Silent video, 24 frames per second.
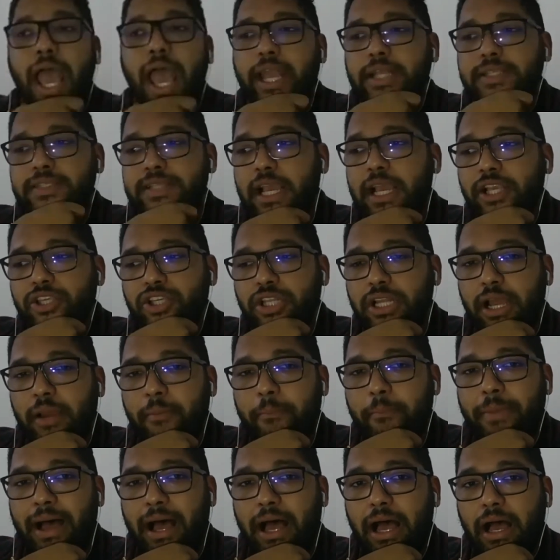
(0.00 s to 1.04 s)
it's actually
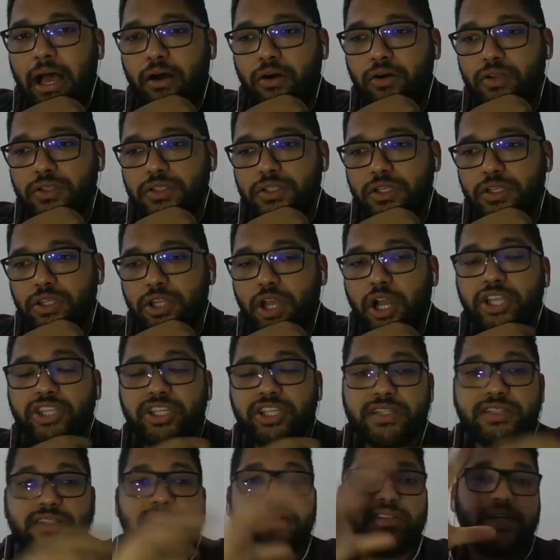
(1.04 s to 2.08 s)
about not
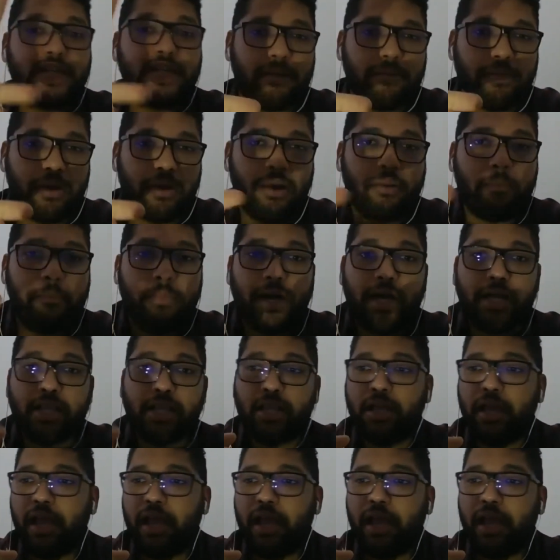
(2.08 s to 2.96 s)
just cinema, but